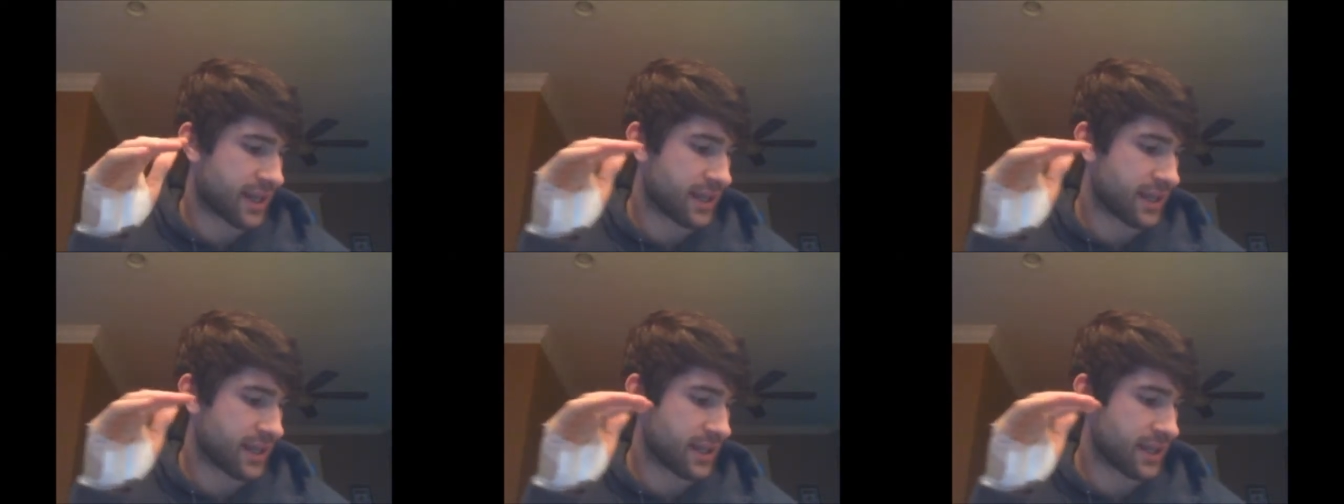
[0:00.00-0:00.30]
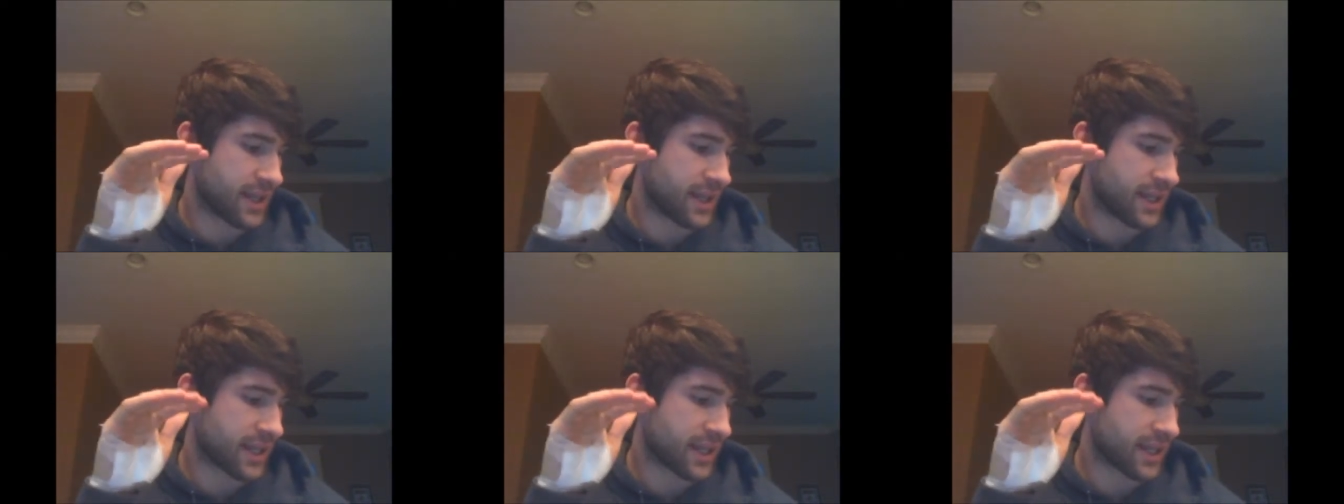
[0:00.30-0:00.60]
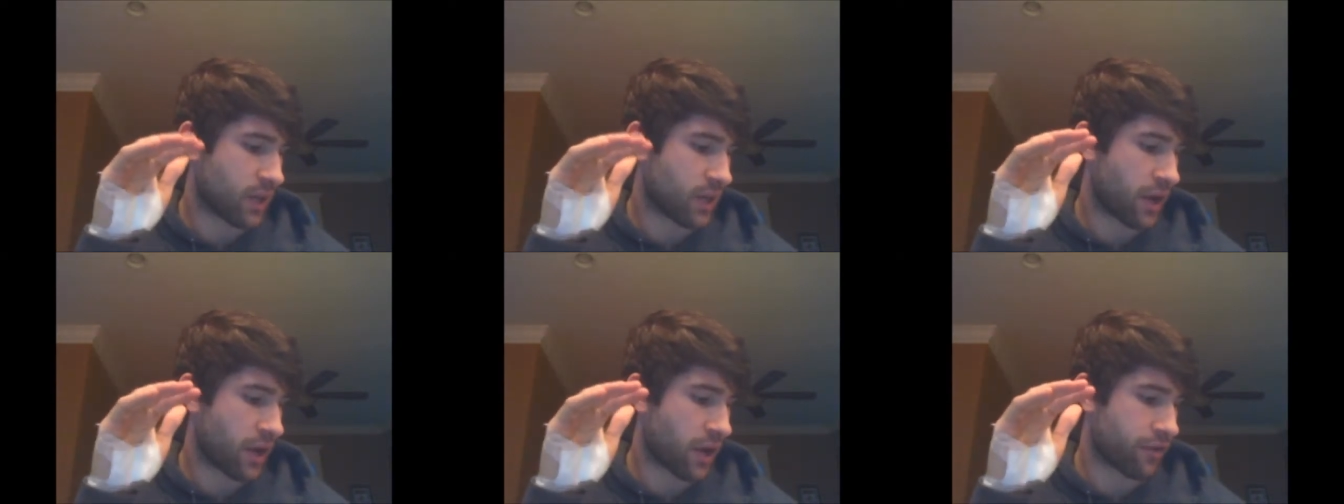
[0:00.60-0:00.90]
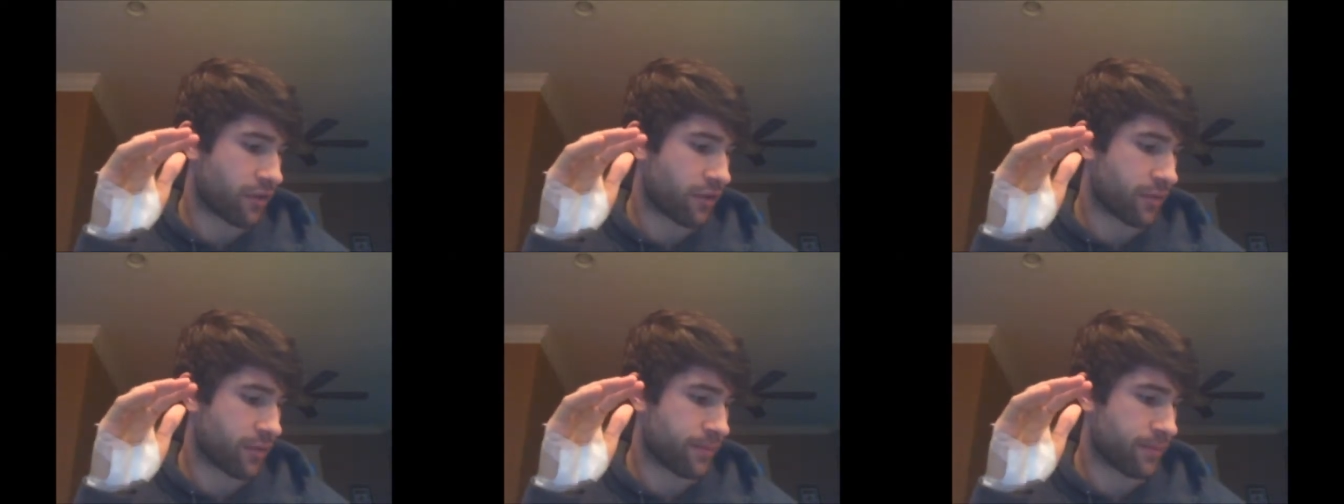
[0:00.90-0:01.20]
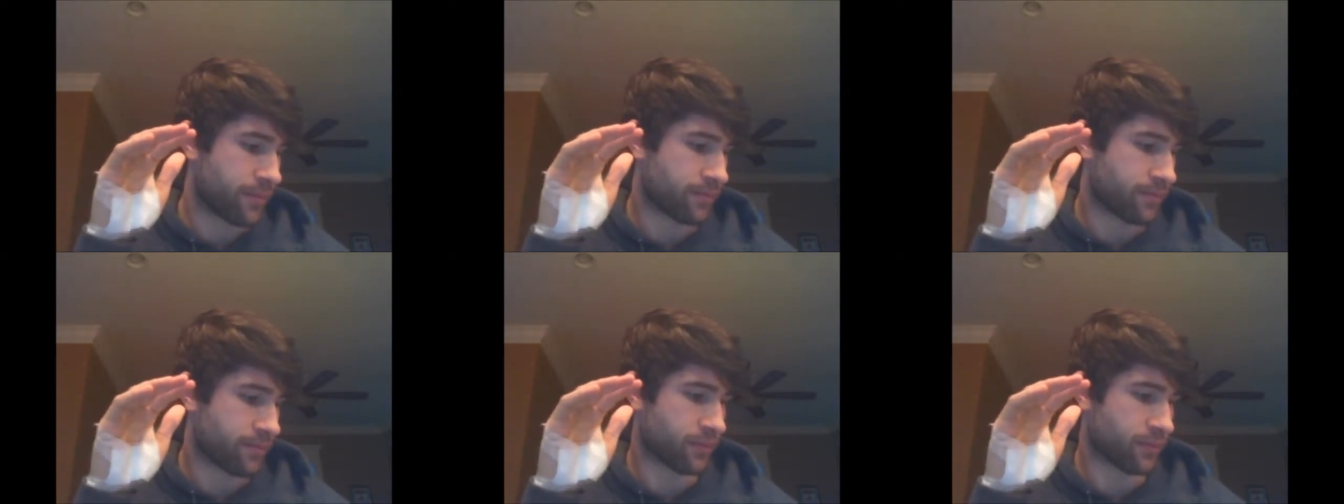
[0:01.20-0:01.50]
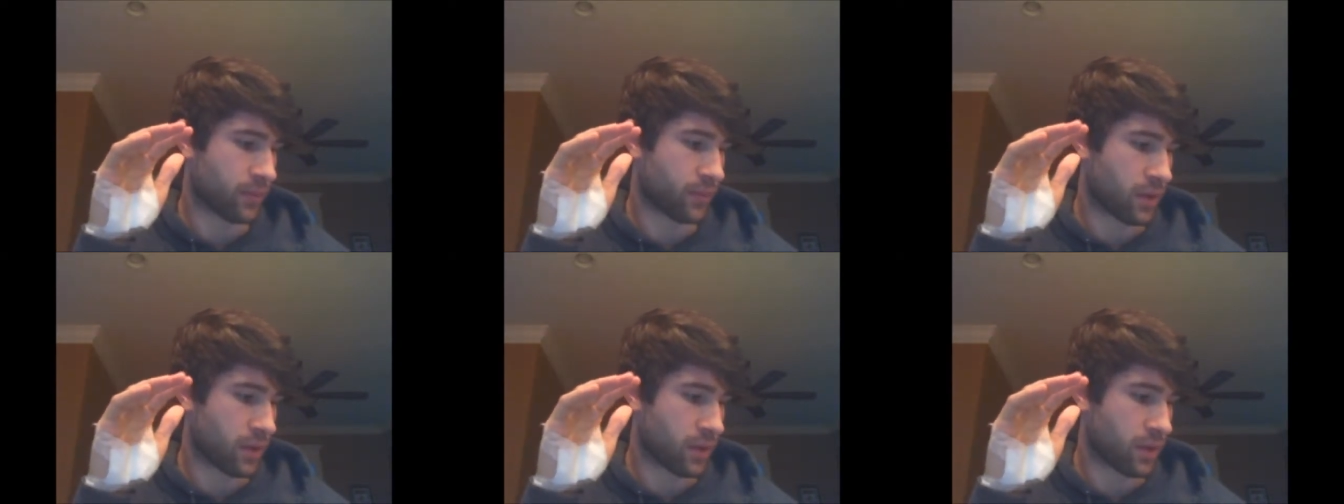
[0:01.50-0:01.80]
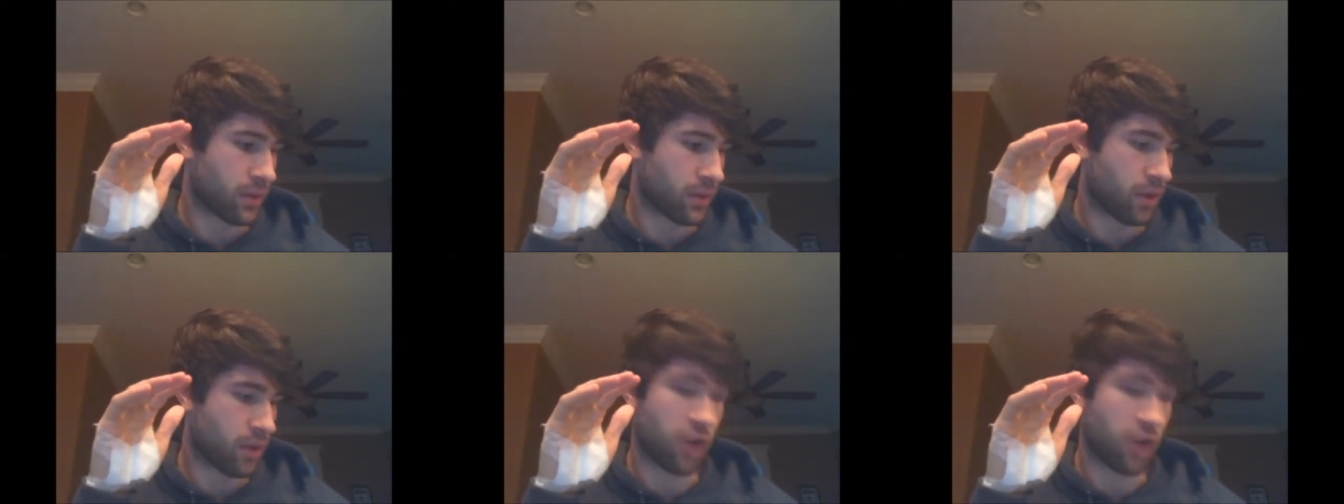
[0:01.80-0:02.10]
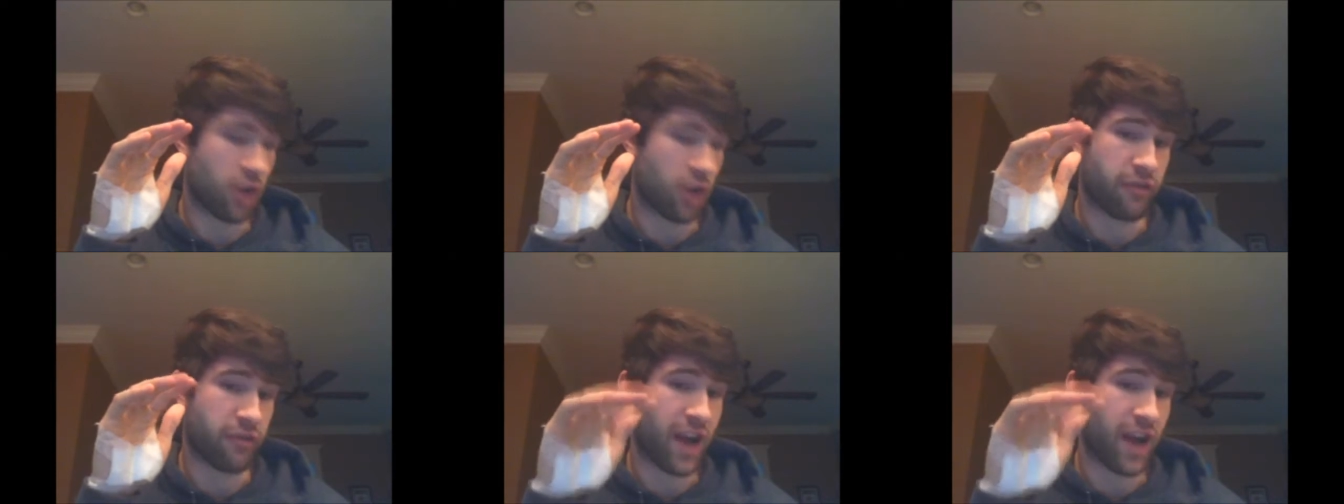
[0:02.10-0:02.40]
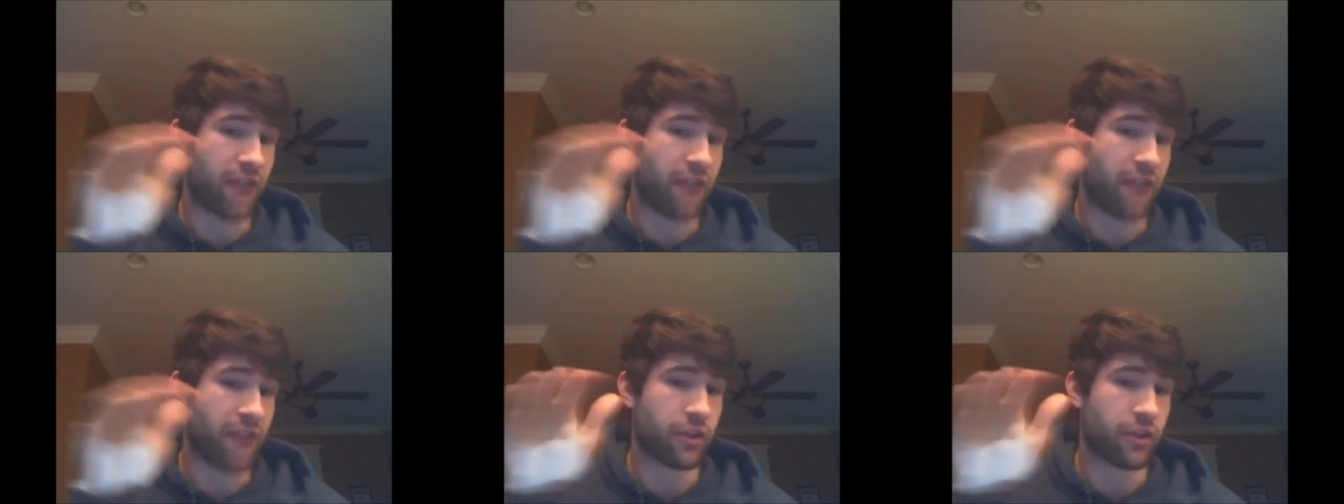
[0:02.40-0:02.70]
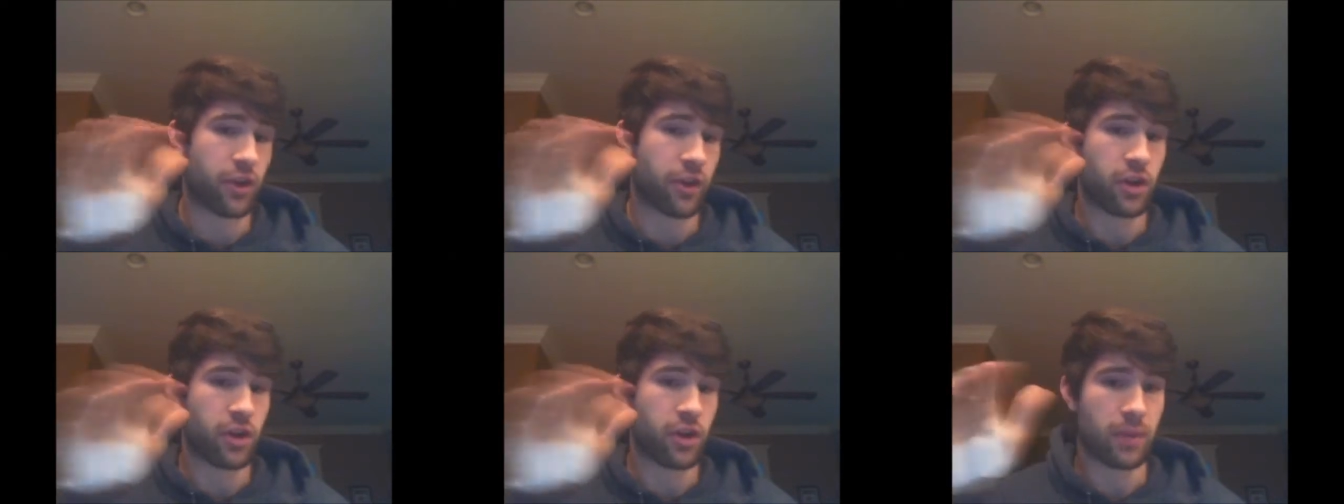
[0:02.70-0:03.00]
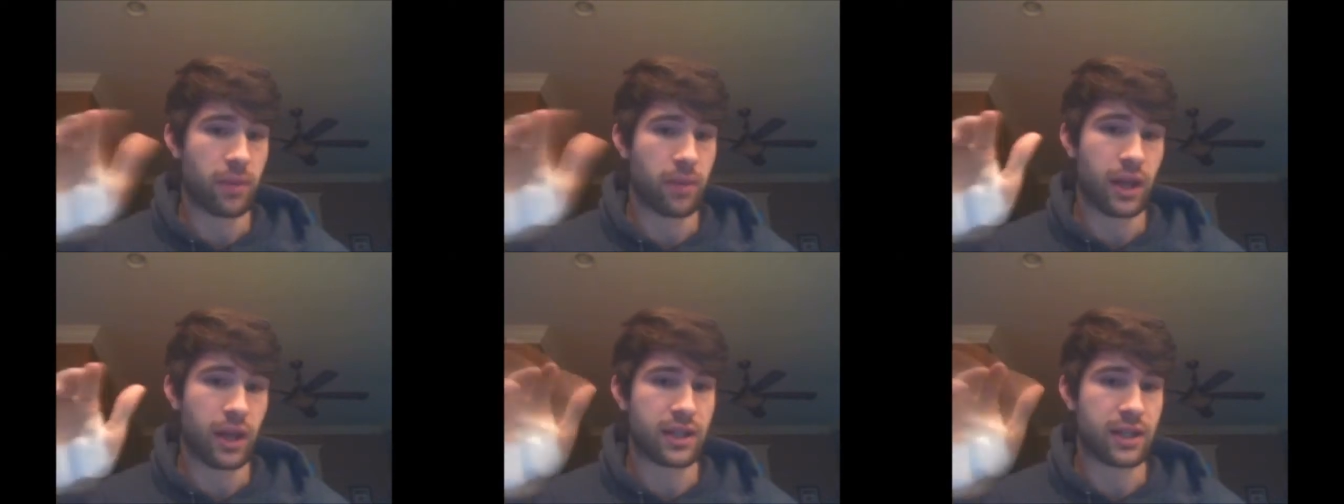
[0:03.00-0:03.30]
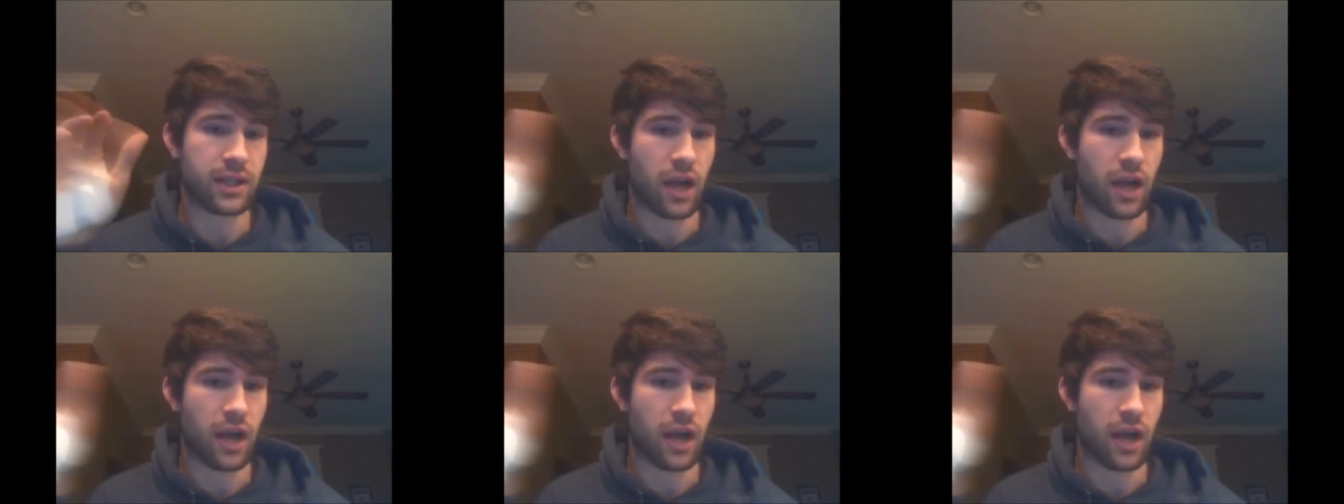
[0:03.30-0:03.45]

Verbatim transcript: least anywhere from probably 5 to 30 minutes.